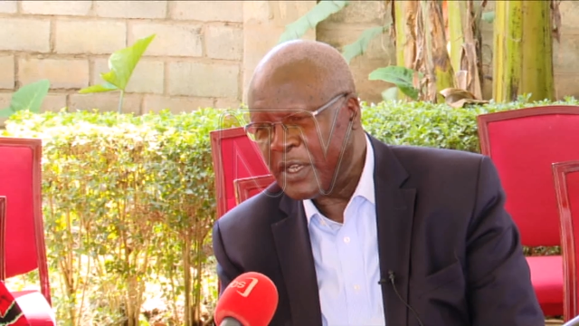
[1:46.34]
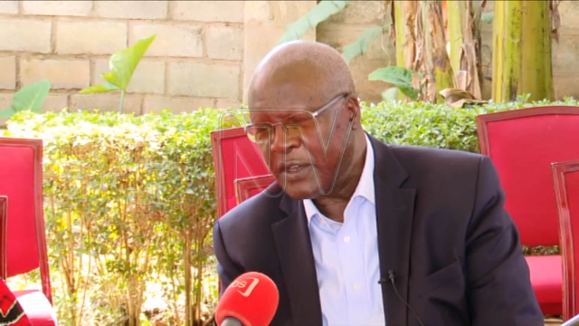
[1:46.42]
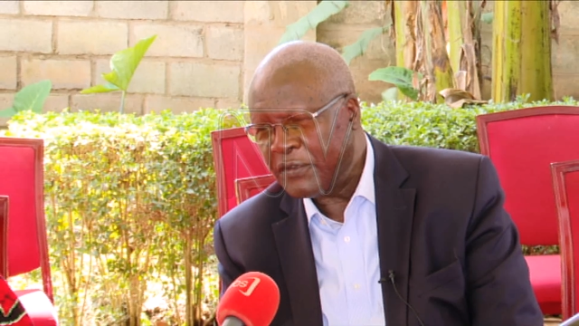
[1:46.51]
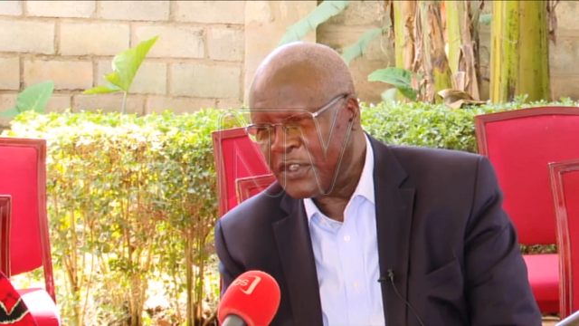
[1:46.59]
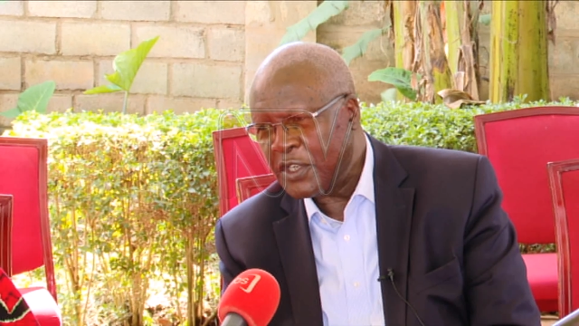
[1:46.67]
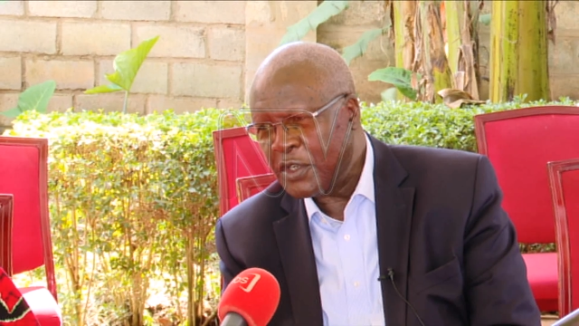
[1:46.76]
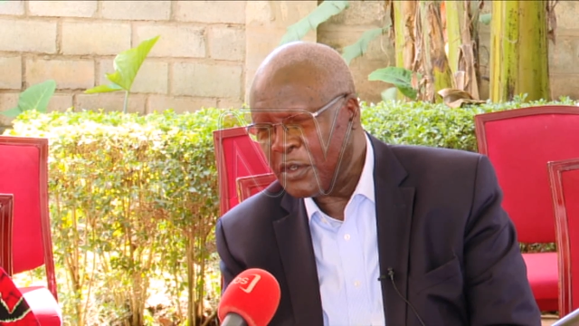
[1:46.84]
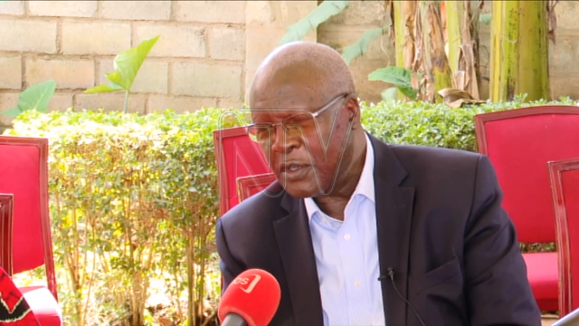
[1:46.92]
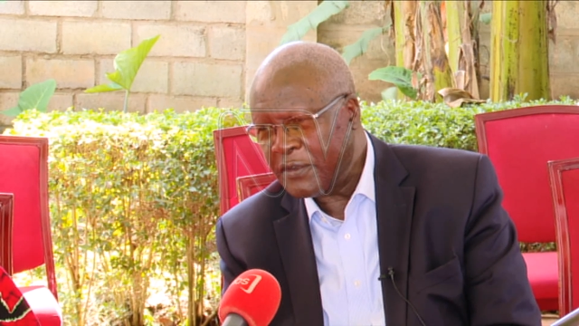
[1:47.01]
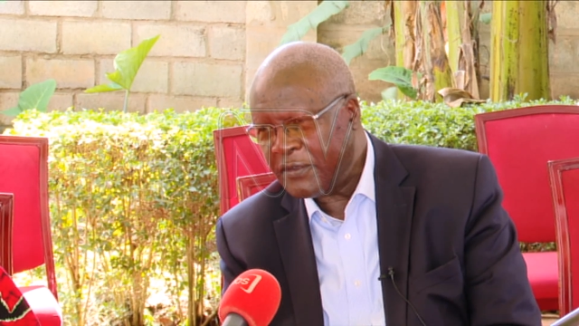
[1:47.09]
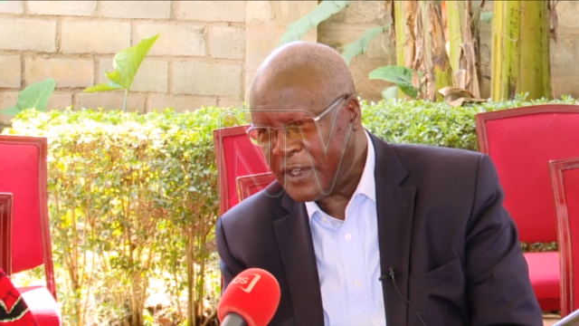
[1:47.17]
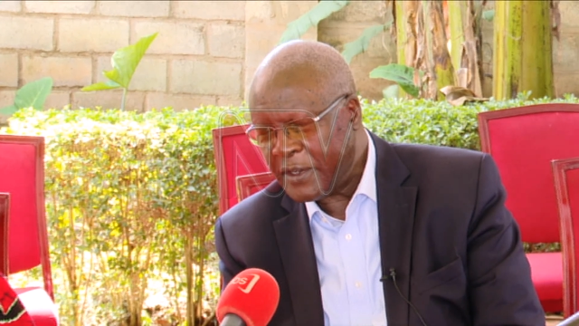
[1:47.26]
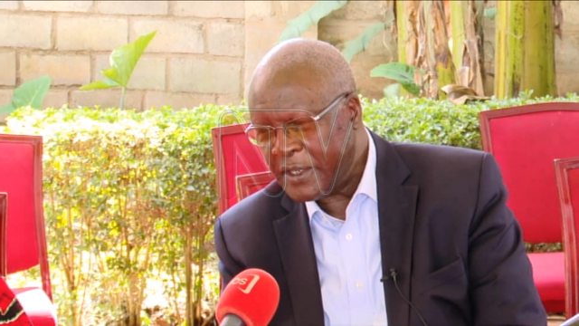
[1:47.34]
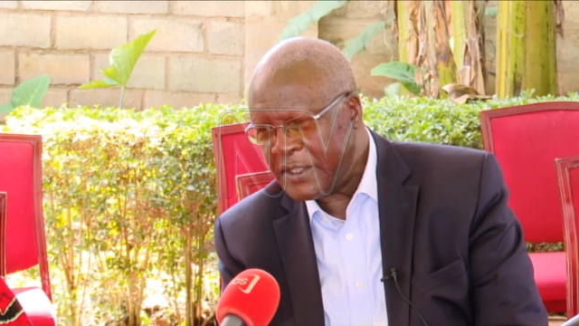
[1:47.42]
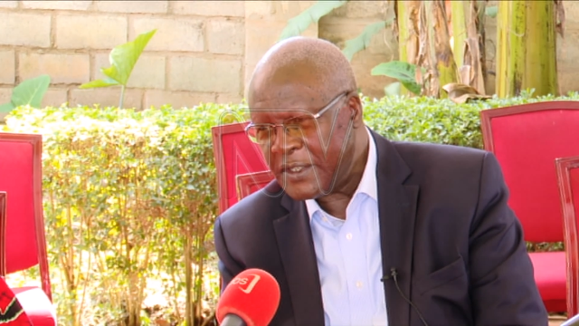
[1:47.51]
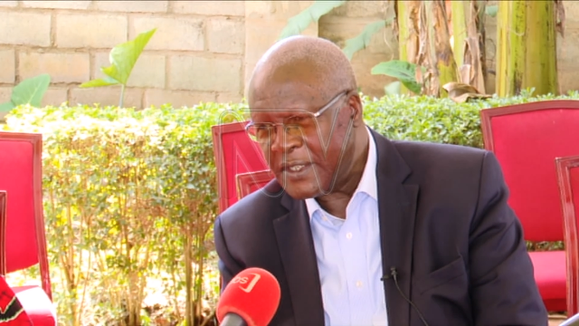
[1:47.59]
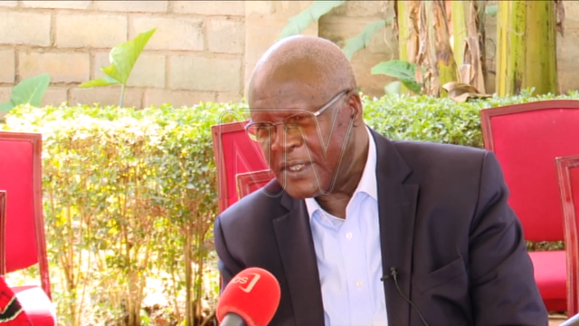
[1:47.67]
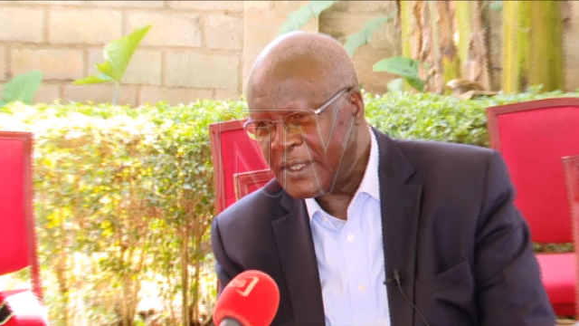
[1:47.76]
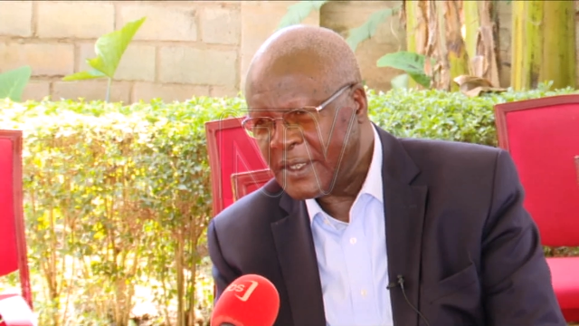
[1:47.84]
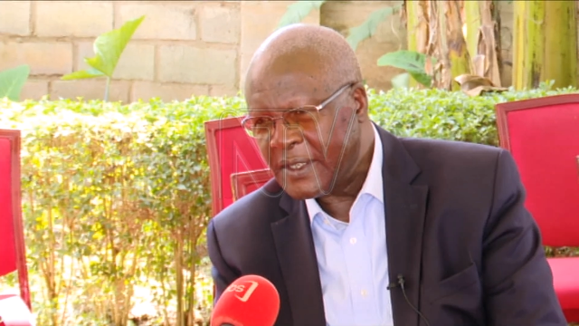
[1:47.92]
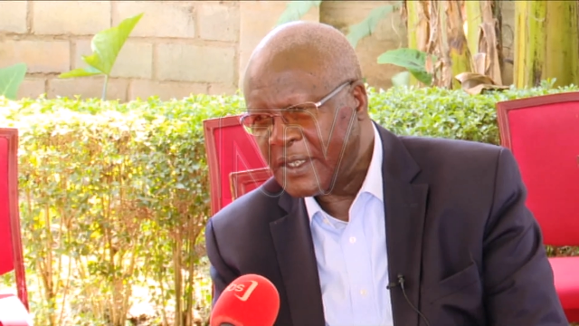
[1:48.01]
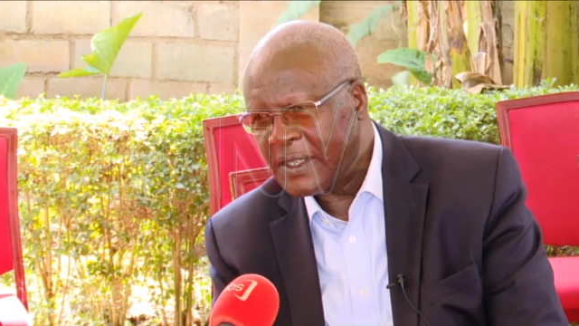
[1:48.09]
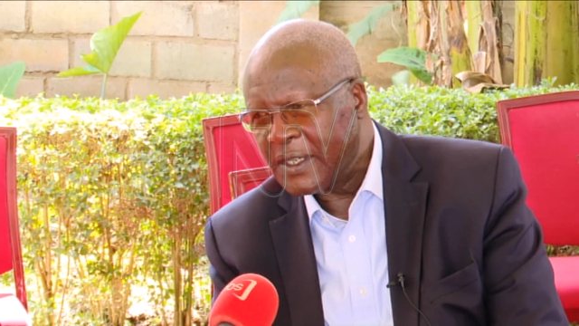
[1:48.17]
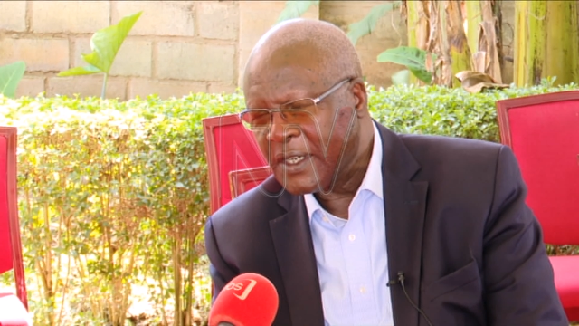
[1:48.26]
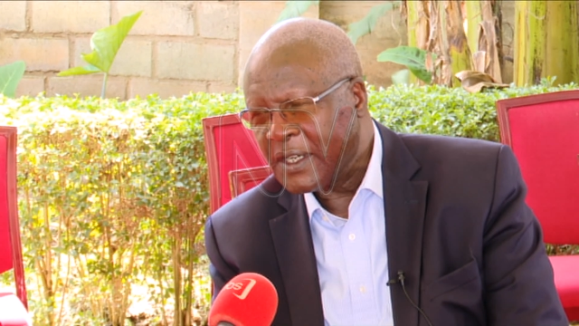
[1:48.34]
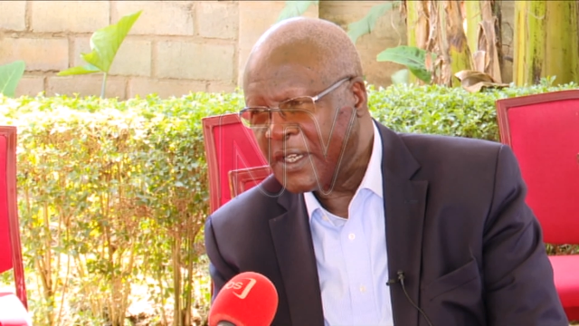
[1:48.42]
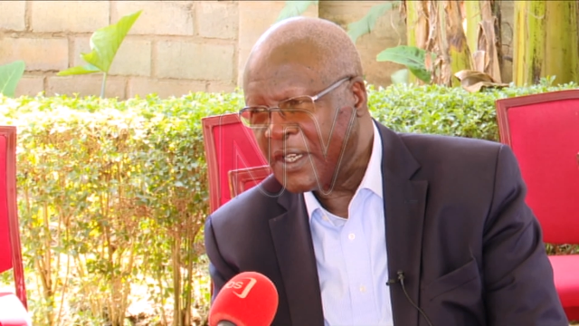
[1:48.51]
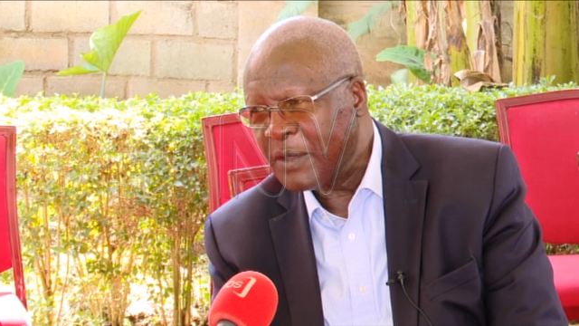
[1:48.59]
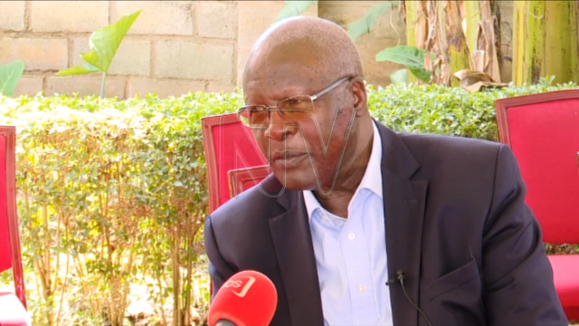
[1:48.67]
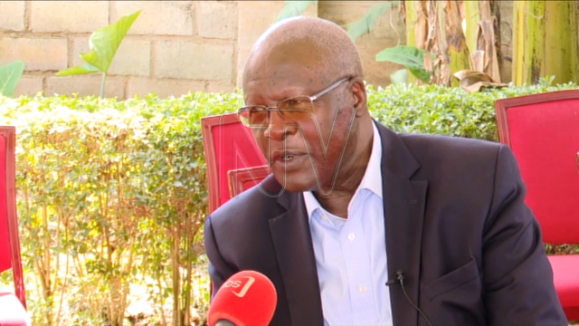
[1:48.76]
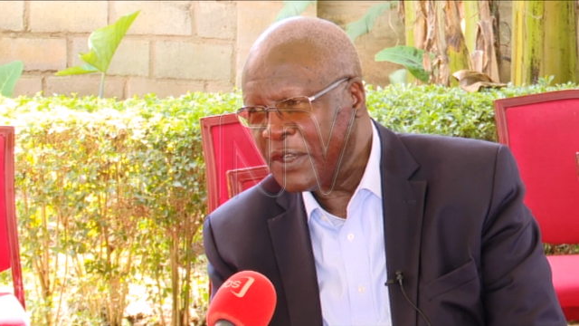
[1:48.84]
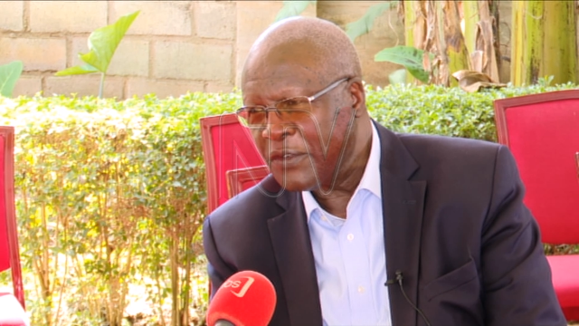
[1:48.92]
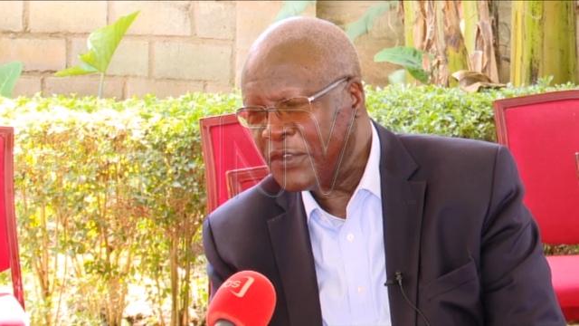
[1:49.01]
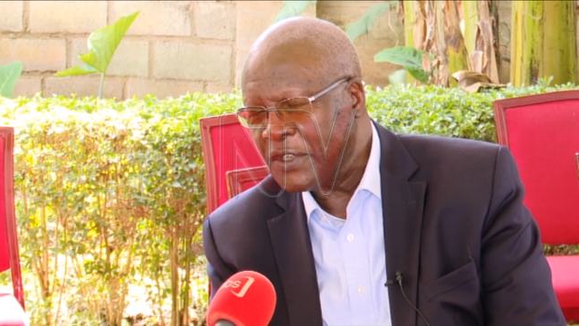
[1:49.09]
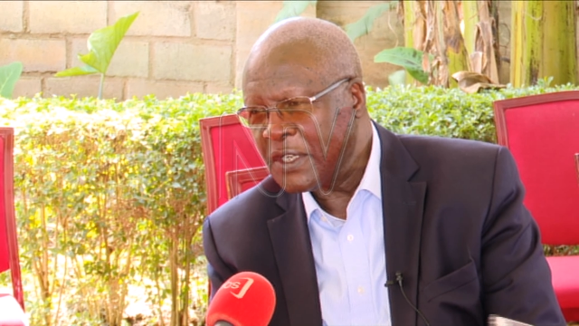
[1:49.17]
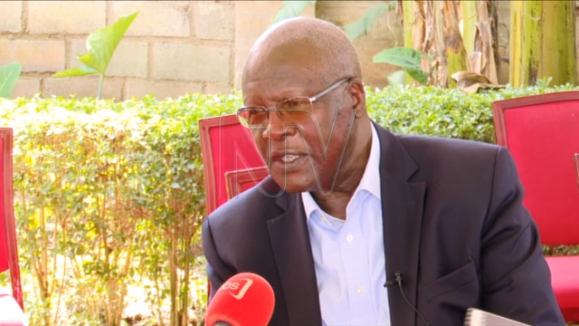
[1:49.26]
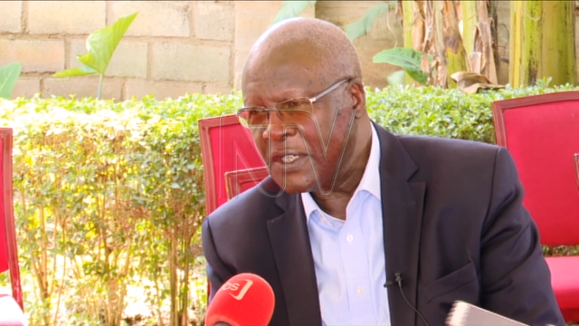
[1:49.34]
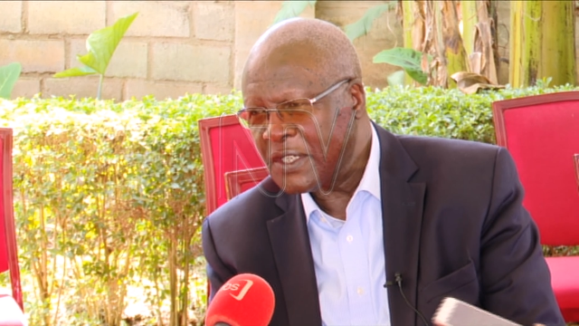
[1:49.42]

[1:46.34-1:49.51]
believed in non-violence, he believed in